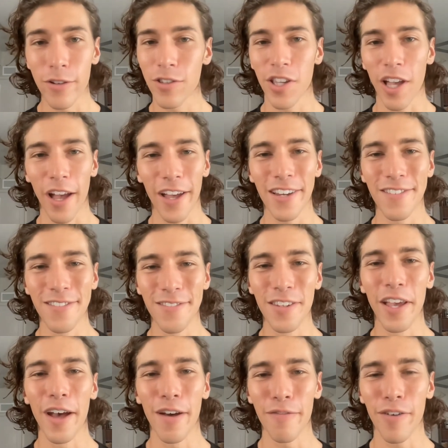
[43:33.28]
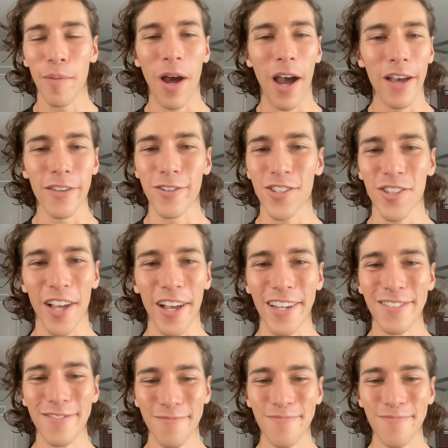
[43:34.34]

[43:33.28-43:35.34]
side. Yeah, from either side.